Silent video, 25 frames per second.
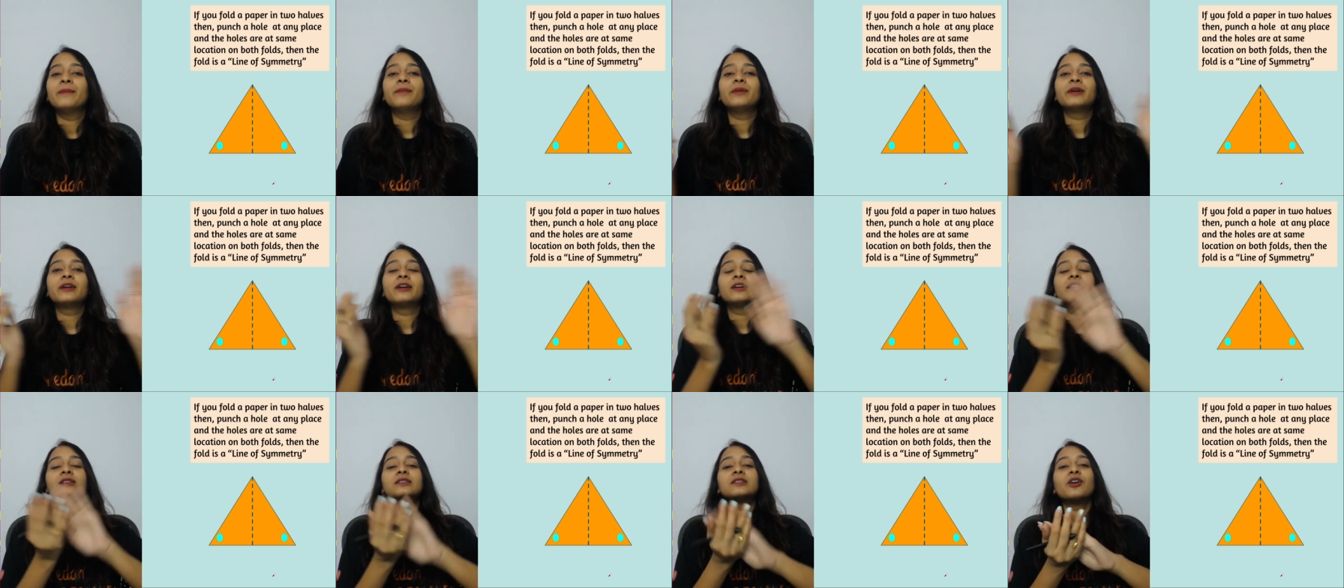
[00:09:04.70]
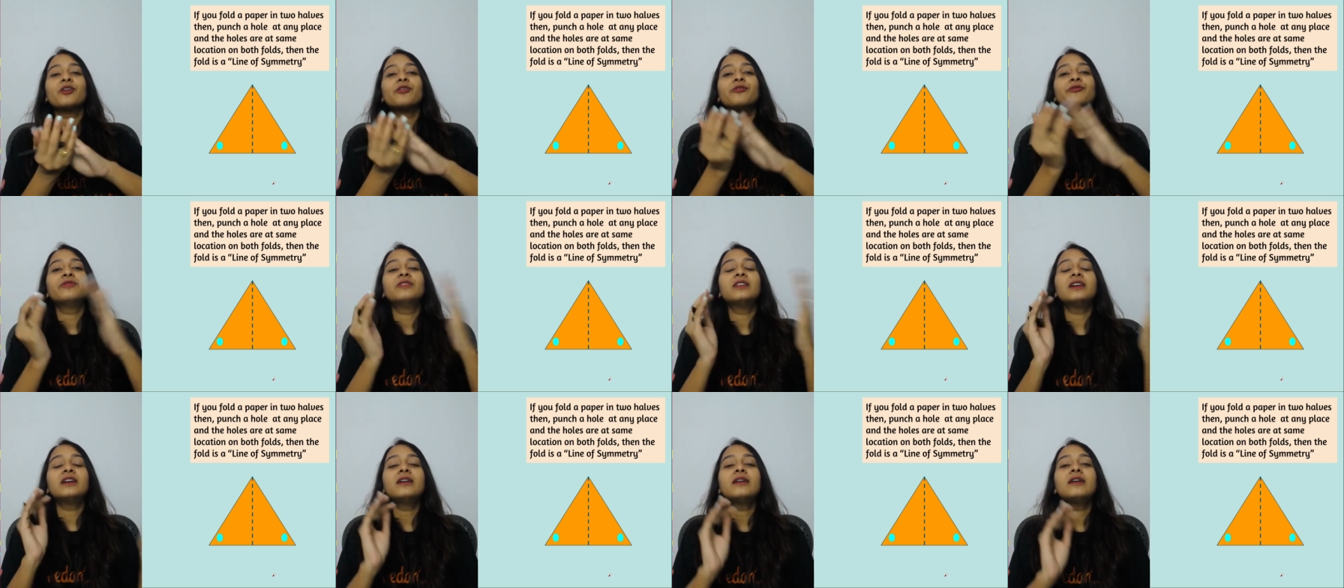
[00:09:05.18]
Because of
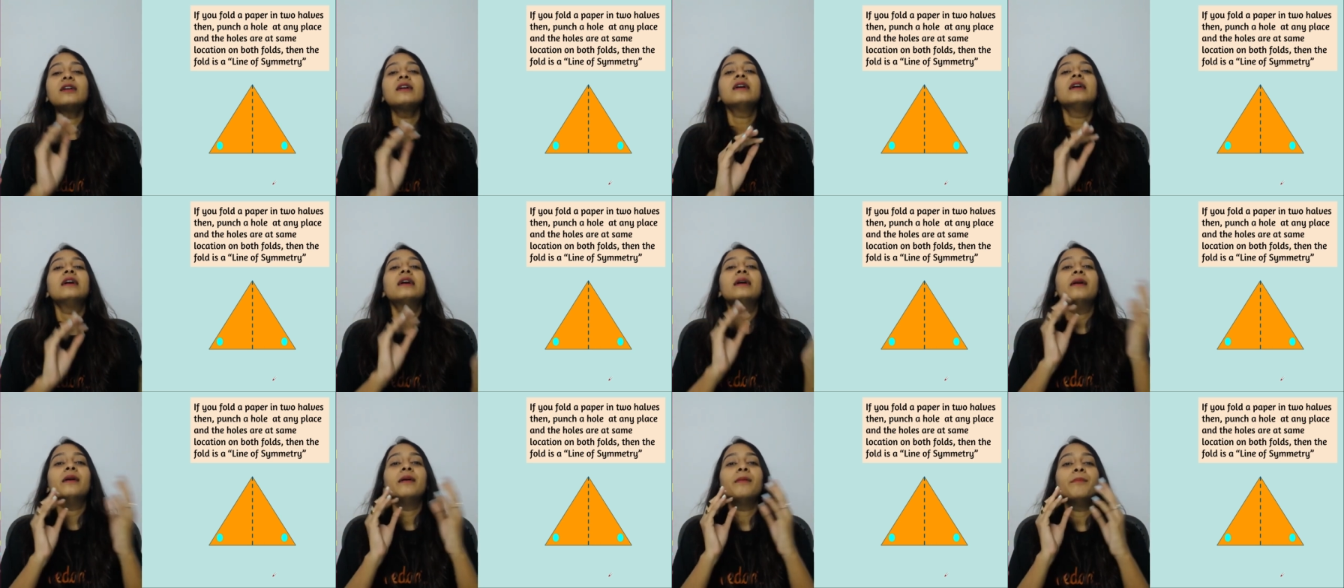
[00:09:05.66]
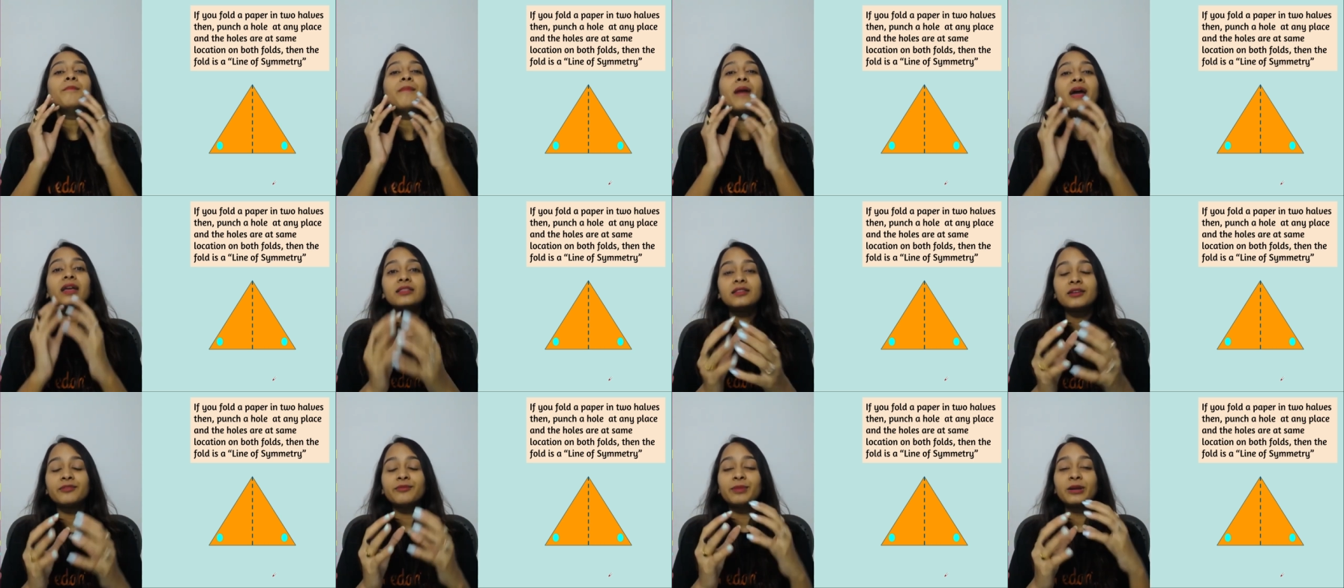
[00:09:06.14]
the
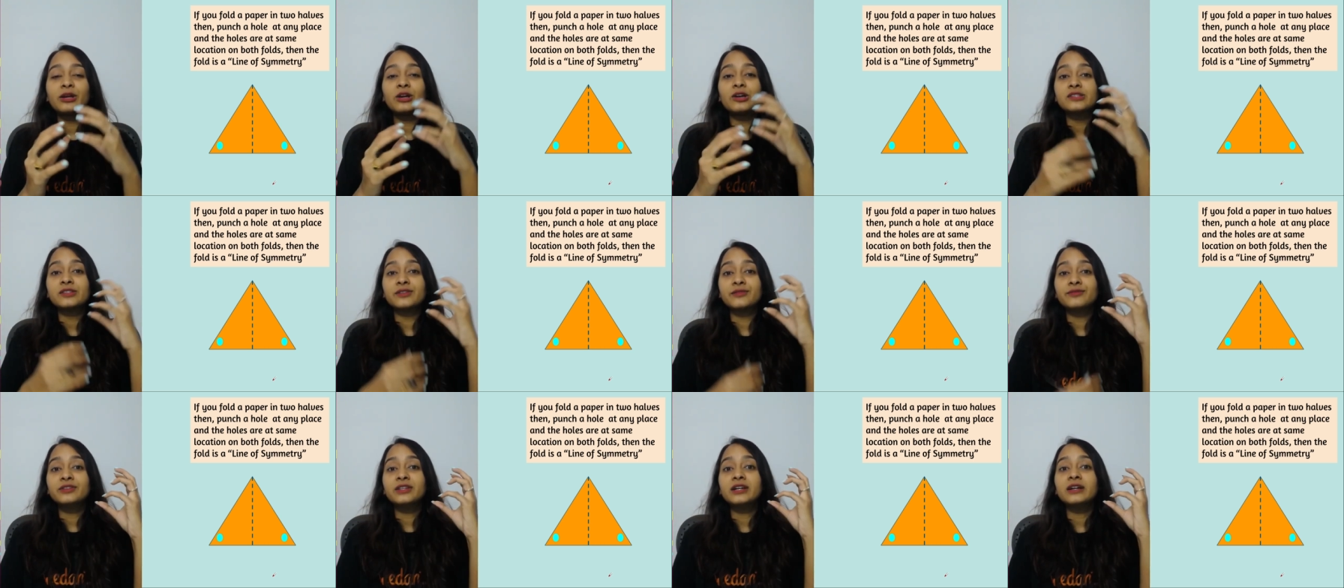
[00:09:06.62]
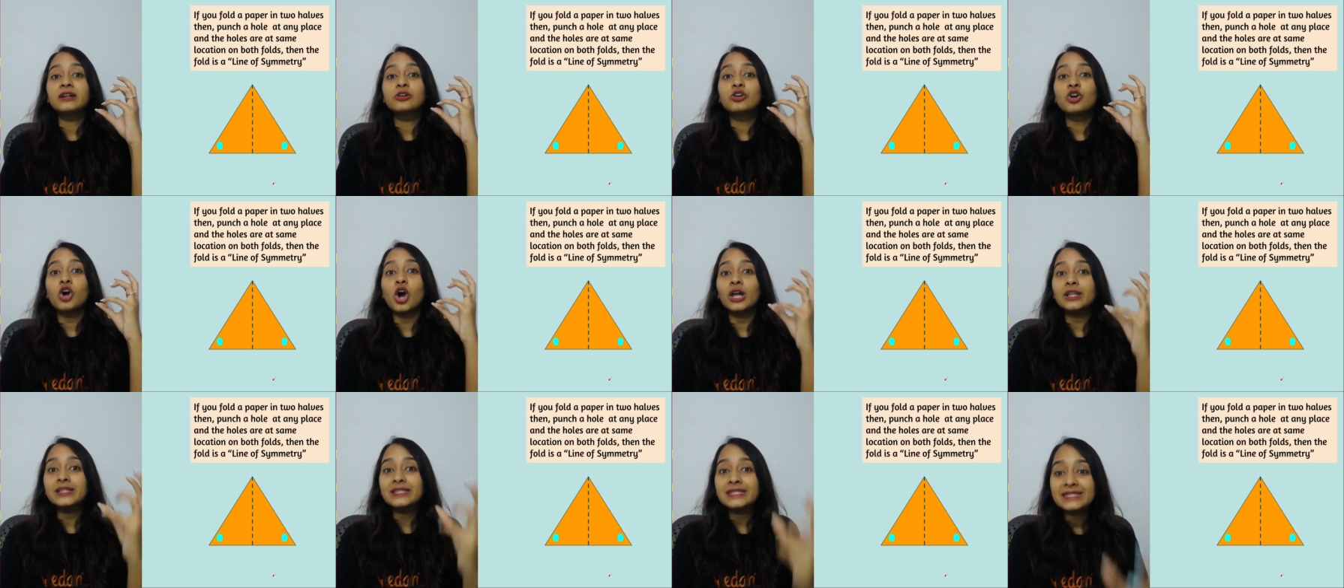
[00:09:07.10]
method, because of the
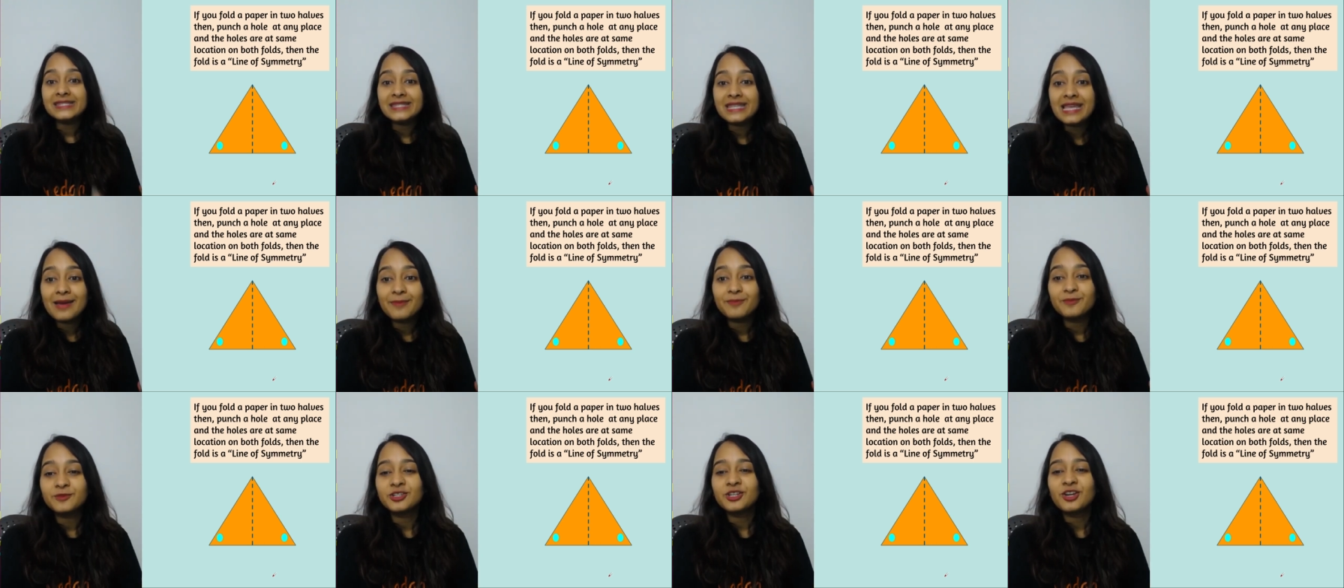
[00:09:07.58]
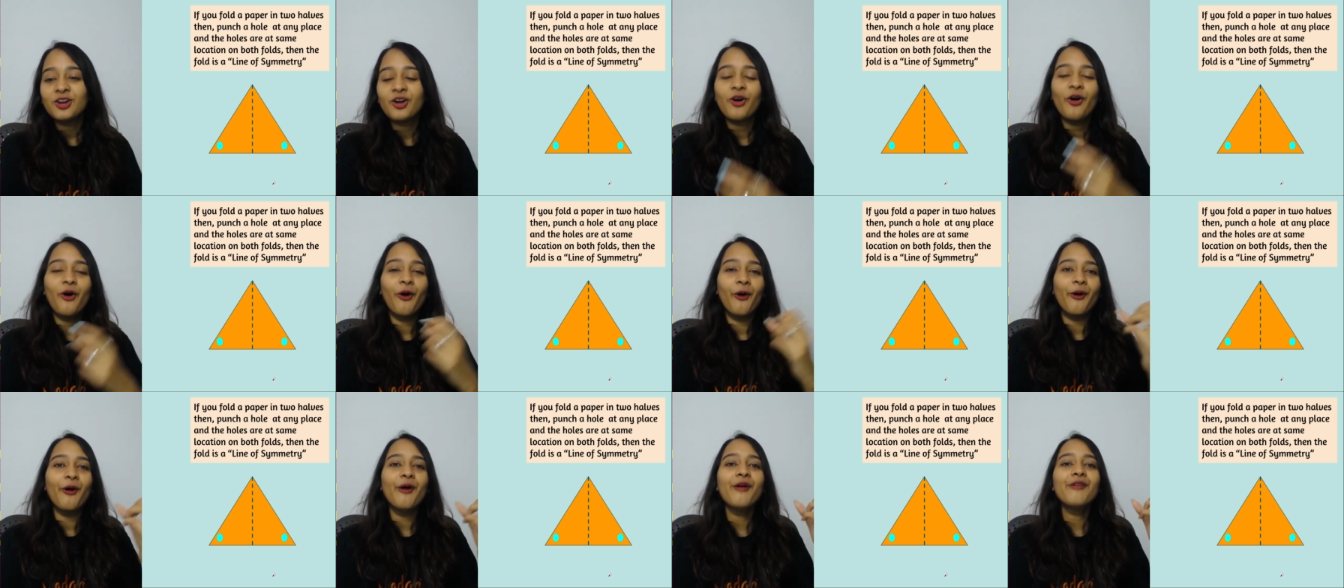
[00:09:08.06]
concept
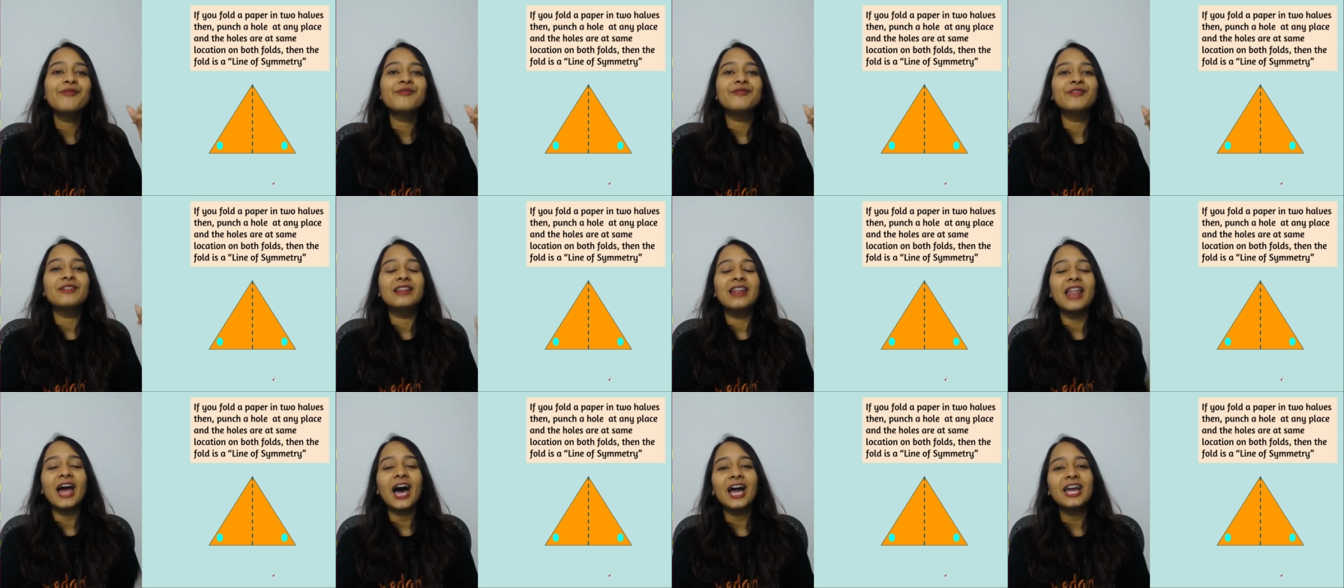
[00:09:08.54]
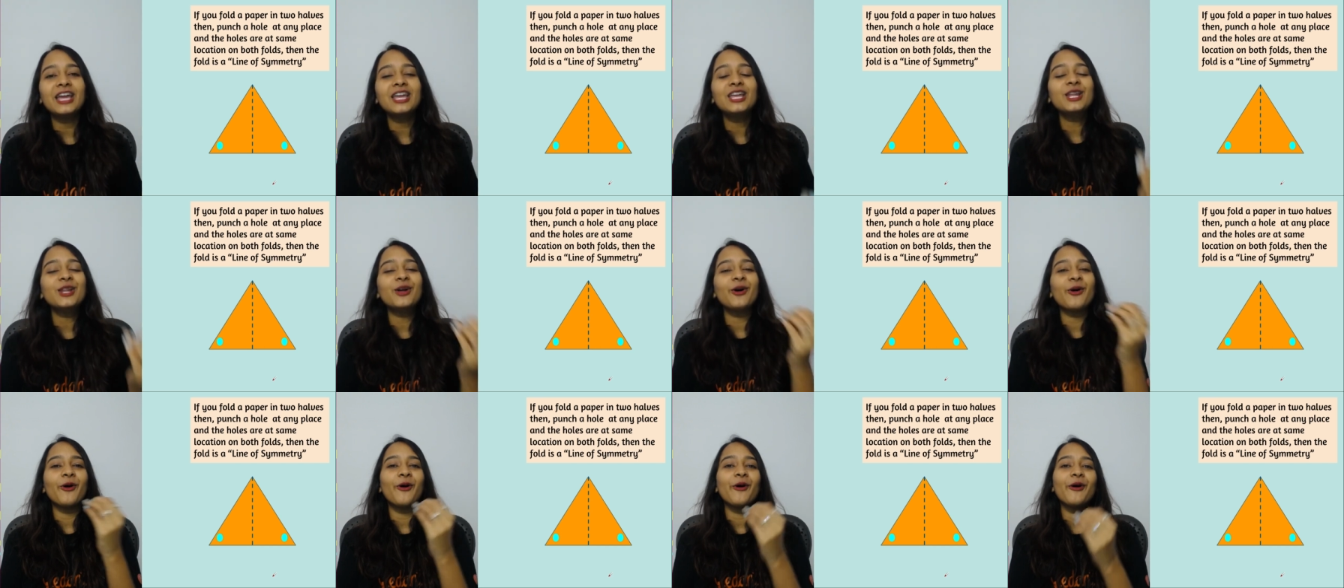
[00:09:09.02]
of line
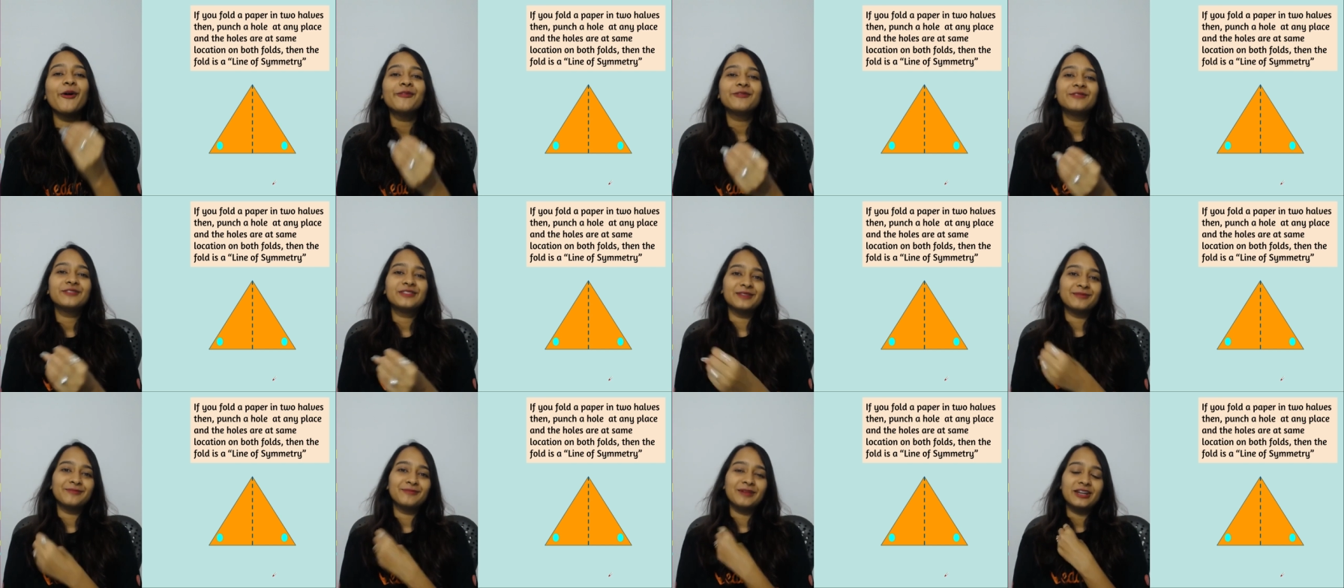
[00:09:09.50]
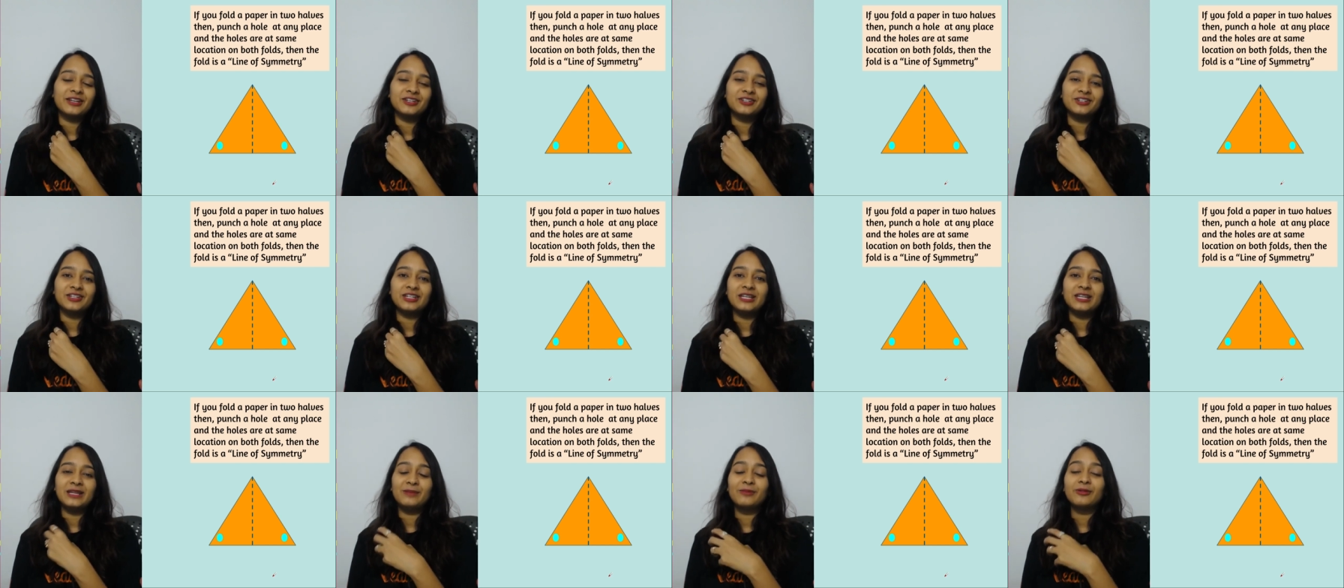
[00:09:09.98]
of symmetry,